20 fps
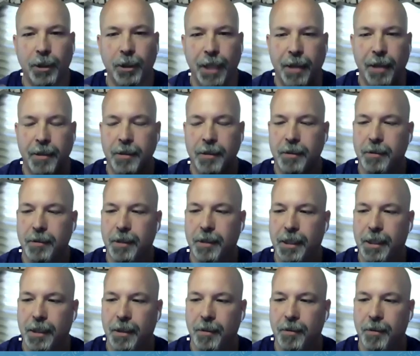at
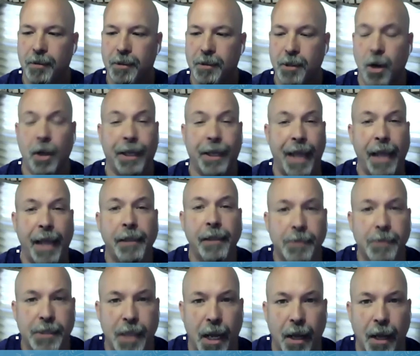the song Gangnam
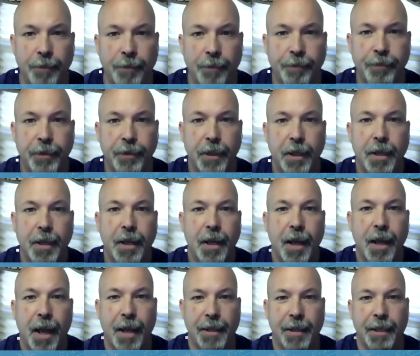Style,
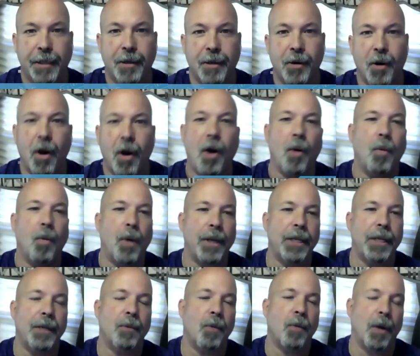and they go, "Oh, one
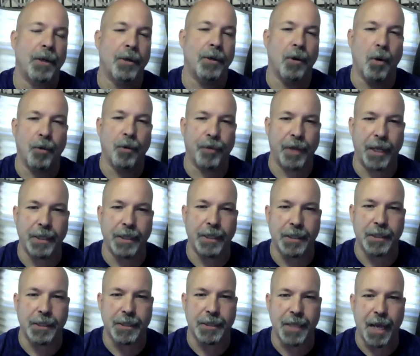hit wonder, overnight
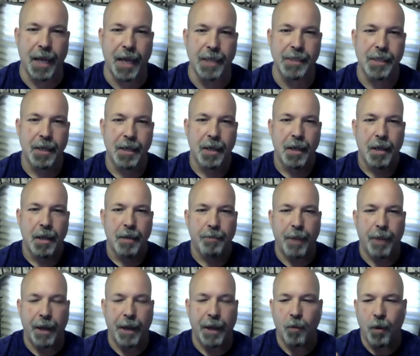success."
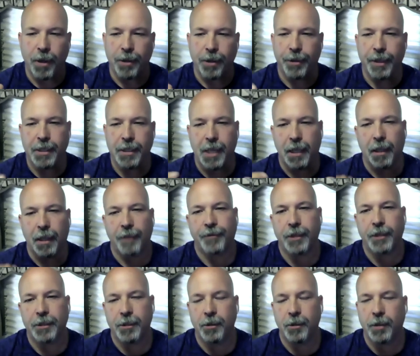But one of the things I love
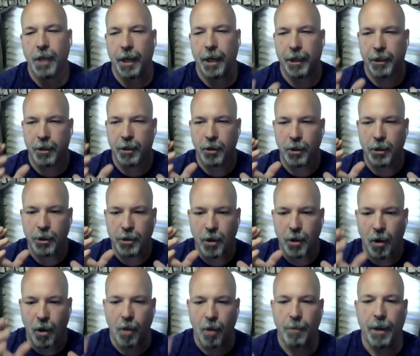to do, and I encourage
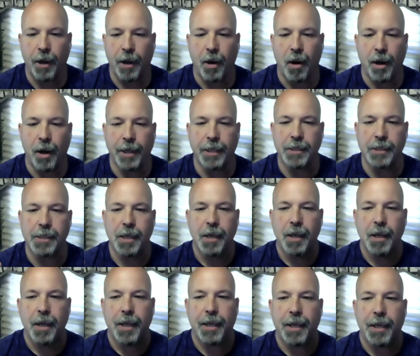all my audience,
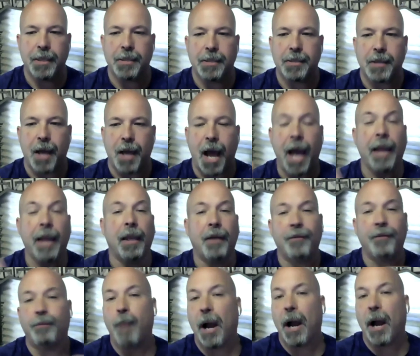is I
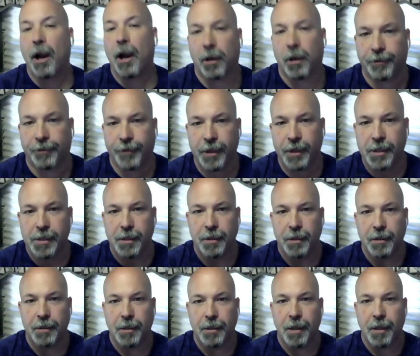love biographies.
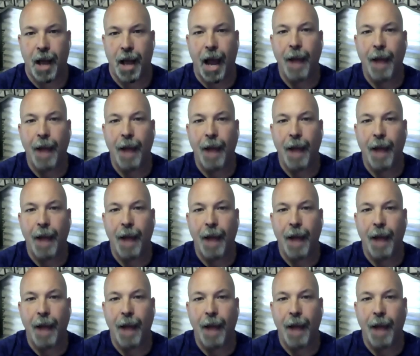Mm-hmm. I